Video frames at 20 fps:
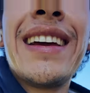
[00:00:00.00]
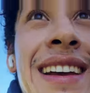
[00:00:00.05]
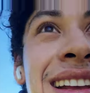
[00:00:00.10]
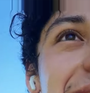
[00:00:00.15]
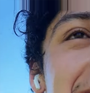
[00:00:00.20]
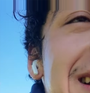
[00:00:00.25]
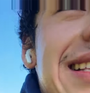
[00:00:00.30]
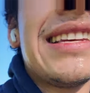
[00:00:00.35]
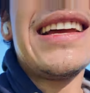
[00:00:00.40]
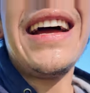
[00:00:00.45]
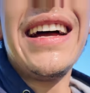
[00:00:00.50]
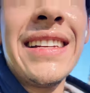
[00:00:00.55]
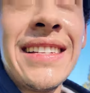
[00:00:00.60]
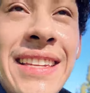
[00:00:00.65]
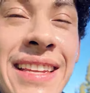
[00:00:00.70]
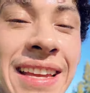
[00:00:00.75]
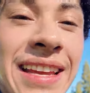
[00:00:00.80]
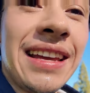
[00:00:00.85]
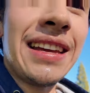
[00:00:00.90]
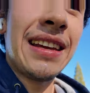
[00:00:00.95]
and that's
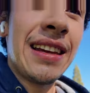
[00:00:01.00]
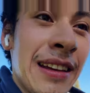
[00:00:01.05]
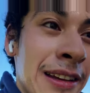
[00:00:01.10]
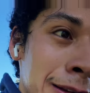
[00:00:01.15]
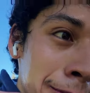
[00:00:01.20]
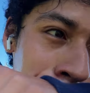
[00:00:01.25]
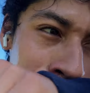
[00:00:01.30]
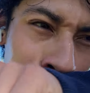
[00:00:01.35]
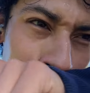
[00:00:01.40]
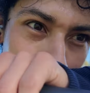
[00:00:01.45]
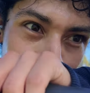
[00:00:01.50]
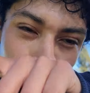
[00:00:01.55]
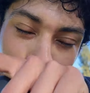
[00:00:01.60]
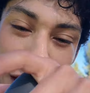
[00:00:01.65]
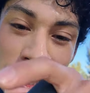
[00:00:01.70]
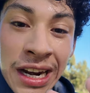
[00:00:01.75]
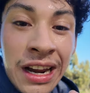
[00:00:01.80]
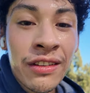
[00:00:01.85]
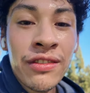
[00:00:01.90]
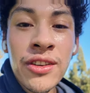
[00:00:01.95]
nasty
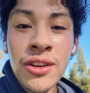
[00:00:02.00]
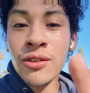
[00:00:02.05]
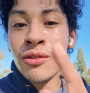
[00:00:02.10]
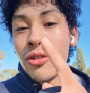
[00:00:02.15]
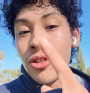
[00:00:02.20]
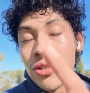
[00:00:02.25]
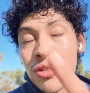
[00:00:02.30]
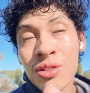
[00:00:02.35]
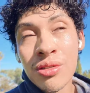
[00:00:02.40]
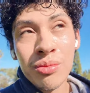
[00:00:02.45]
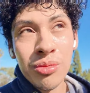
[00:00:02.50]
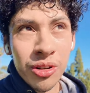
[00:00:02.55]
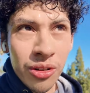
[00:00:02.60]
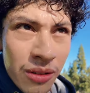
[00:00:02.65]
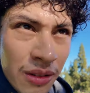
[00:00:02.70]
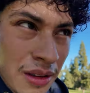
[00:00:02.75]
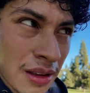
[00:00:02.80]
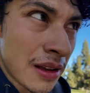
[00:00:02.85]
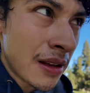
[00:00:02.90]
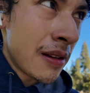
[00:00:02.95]
and I feel
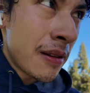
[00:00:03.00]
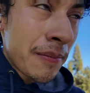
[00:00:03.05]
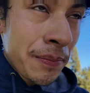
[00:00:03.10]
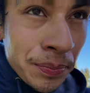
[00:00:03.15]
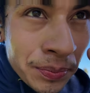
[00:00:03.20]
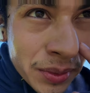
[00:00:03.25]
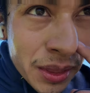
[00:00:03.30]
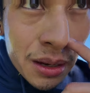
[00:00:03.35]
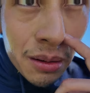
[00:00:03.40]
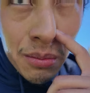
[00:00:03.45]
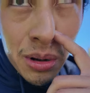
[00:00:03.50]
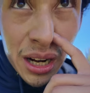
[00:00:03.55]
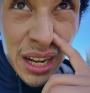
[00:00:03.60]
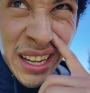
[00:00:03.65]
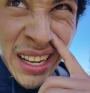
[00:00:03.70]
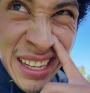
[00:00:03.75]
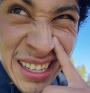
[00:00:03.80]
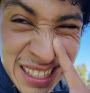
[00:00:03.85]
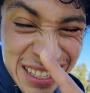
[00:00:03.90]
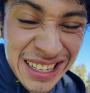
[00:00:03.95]
vulnerable,
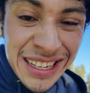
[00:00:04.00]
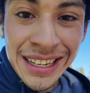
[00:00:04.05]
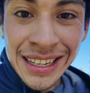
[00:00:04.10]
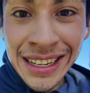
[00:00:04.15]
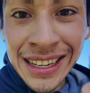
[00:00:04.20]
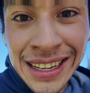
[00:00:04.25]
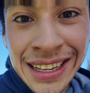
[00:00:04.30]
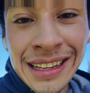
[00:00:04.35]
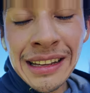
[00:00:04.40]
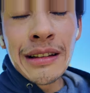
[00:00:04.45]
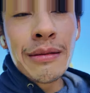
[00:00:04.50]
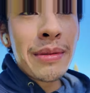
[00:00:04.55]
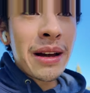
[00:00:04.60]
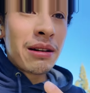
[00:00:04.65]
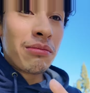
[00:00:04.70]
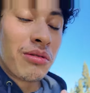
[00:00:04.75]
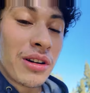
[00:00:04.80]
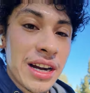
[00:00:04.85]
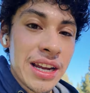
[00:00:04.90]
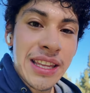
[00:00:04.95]
but I'm
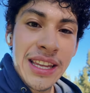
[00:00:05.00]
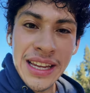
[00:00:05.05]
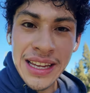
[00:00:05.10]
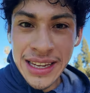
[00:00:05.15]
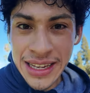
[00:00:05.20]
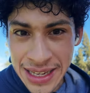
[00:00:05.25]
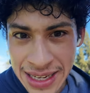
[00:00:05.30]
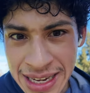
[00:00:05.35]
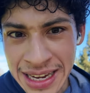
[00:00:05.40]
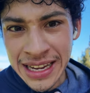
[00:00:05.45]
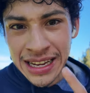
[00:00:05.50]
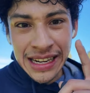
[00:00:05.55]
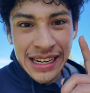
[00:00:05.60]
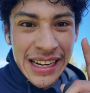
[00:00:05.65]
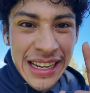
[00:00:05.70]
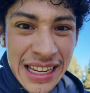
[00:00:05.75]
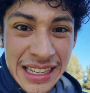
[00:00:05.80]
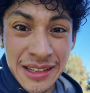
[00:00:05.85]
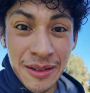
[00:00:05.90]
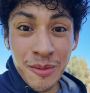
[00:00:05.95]
out of breath. I
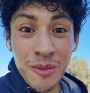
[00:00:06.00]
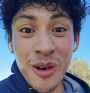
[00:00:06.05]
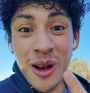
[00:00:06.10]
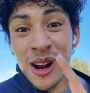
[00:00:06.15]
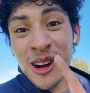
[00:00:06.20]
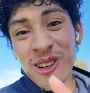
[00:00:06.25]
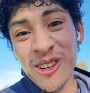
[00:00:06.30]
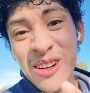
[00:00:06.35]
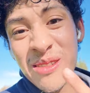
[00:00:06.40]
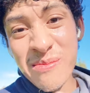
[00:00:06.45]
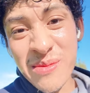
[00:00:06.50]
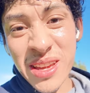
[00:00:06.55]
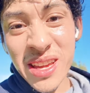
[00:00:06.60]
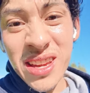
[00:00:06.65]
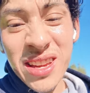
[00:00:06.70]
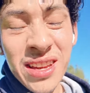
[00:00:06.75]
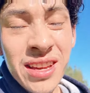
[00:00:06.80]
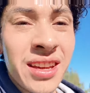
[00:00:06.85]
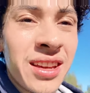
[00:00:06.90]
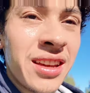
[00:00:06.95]
need to get some water in me.